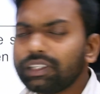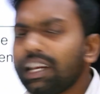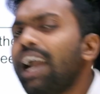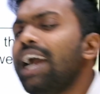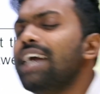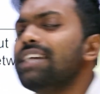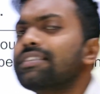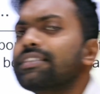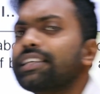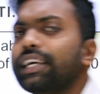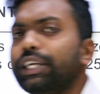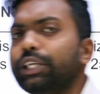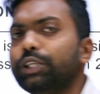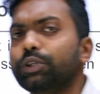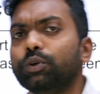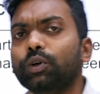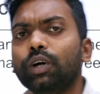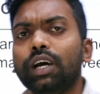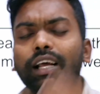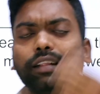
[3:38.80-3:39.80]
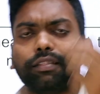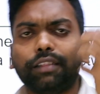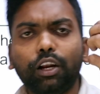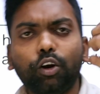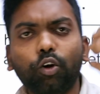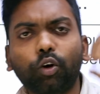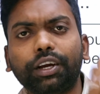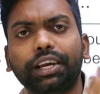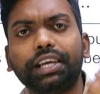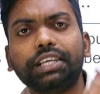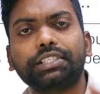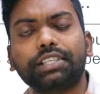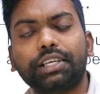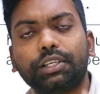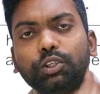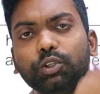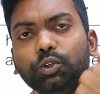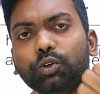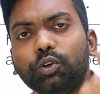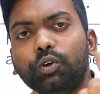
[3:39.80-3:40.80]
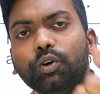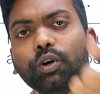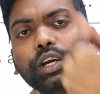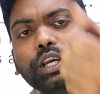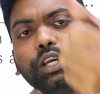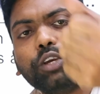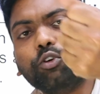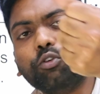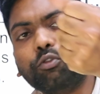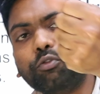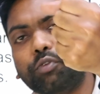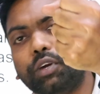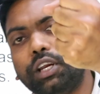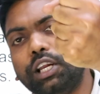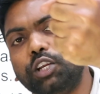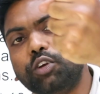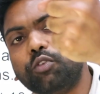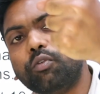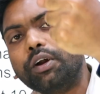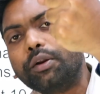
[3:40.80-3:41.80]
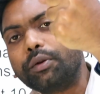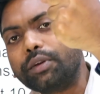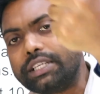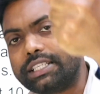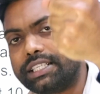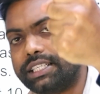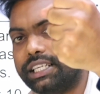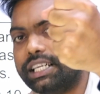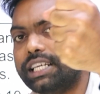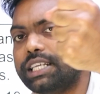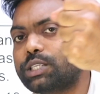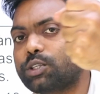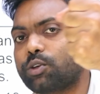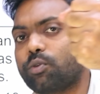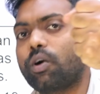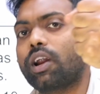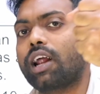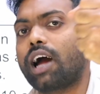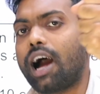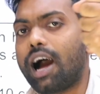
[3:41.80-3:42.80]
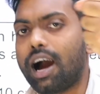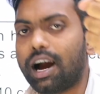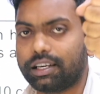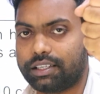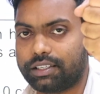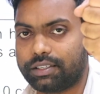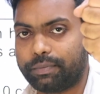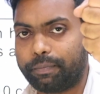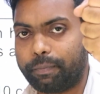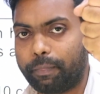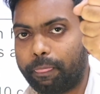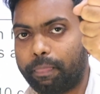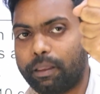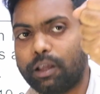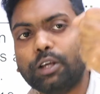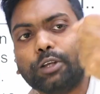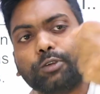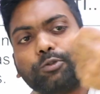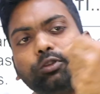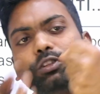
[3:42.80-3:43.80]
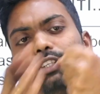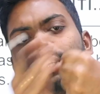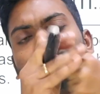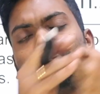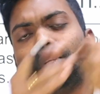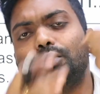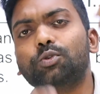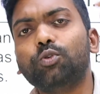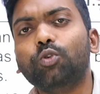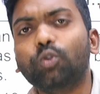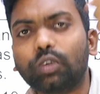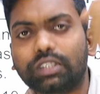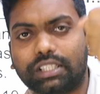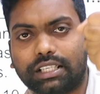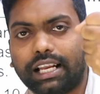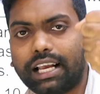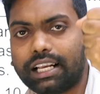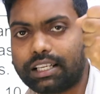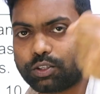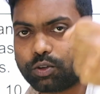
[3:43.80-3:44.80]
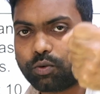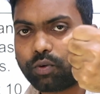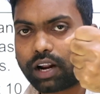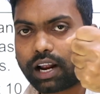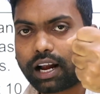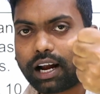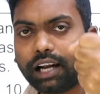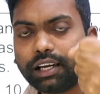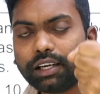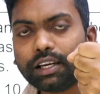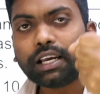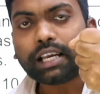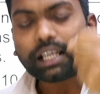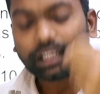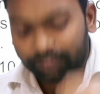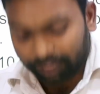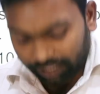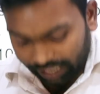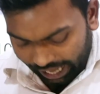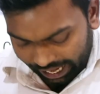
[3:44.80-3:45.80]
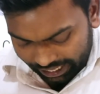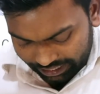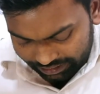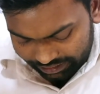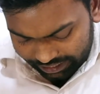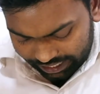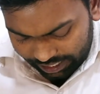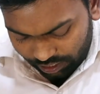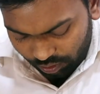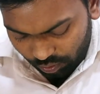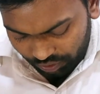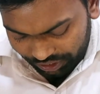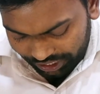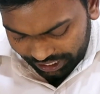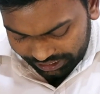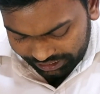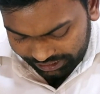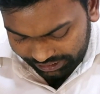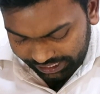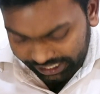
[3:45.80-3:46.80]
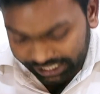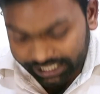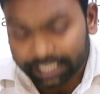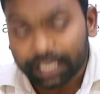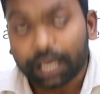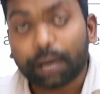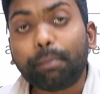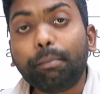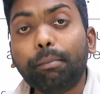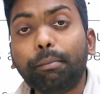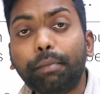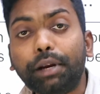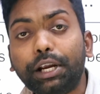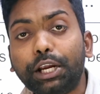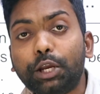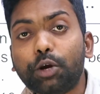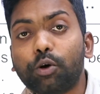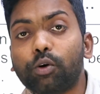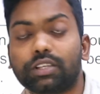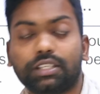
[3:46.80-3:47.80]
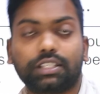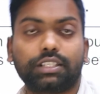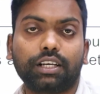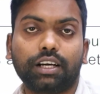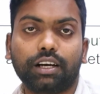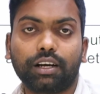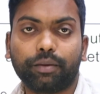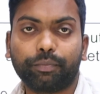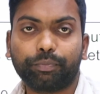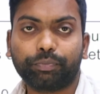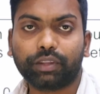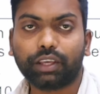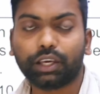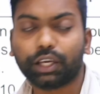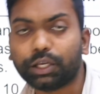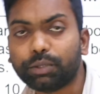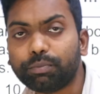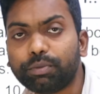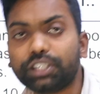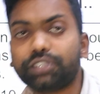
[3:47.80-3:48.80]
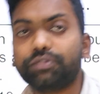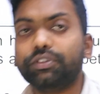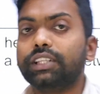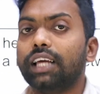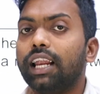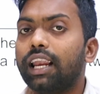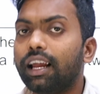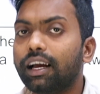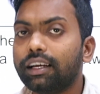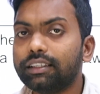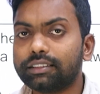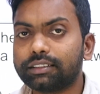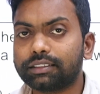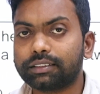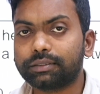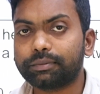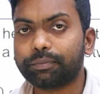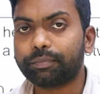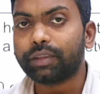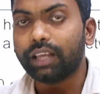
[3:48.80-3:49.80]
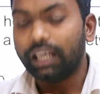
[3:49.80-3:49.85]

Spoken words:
I said you the location, you feel your wrist is your heart. So this is looks like your heart. The exact location is mediosternum, in between the lungs.